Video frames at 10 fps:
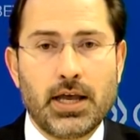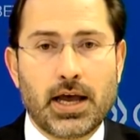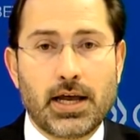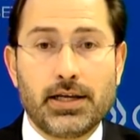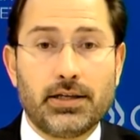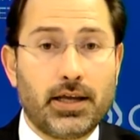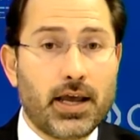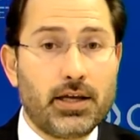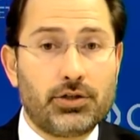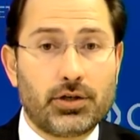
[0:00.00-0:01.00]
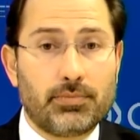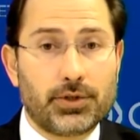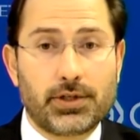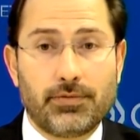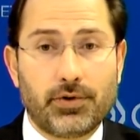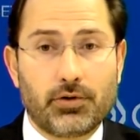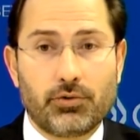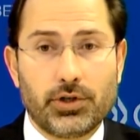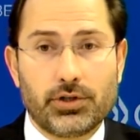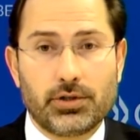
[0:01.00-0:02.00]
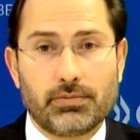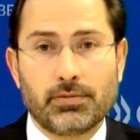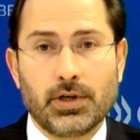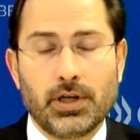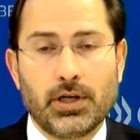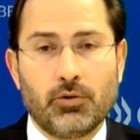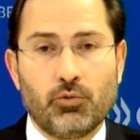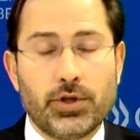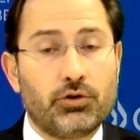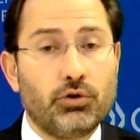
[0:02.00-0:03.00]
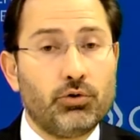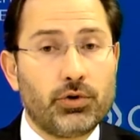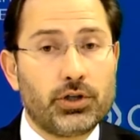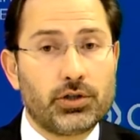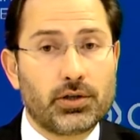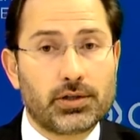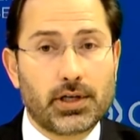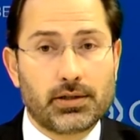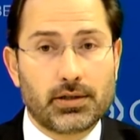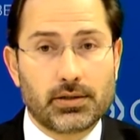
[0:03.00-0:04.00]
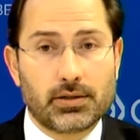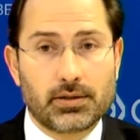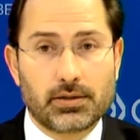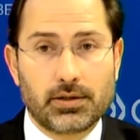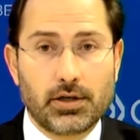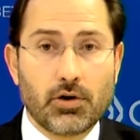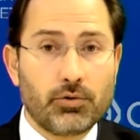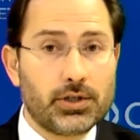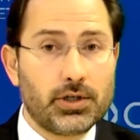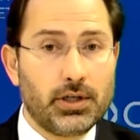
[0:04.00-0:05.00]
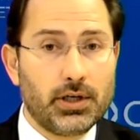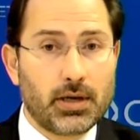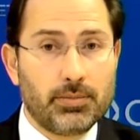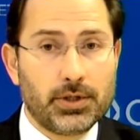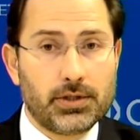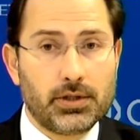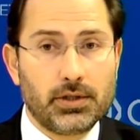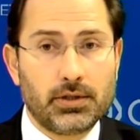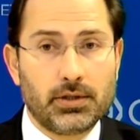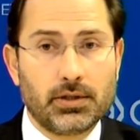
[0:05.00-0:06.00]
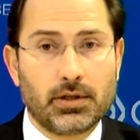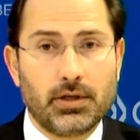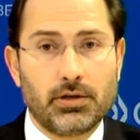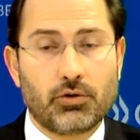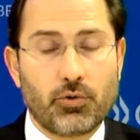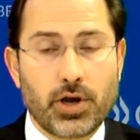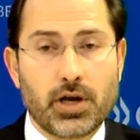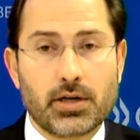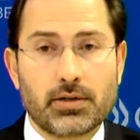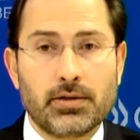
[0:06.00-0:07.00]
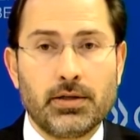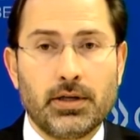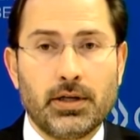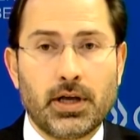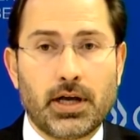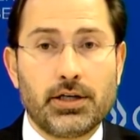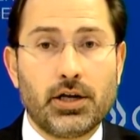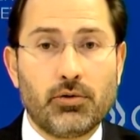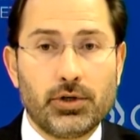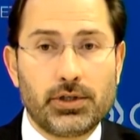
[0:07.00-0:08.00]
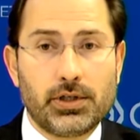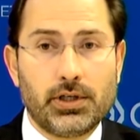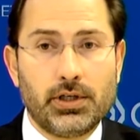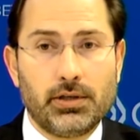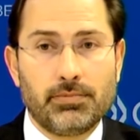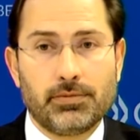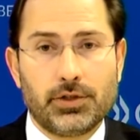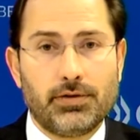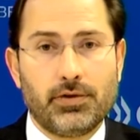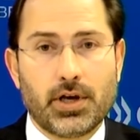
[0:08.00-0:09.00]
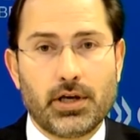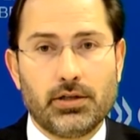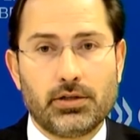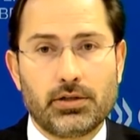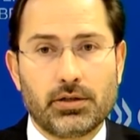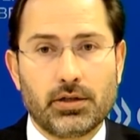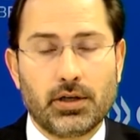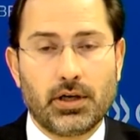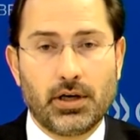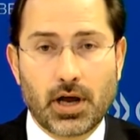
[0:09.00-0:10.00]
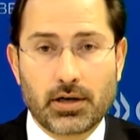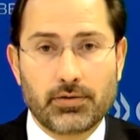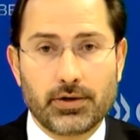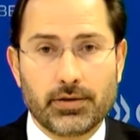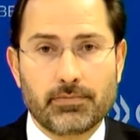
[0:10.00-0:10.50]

and in the Asia-Pacific region with two regional centers, the OECD KPC in Korea and the OECD GVH in Hungary.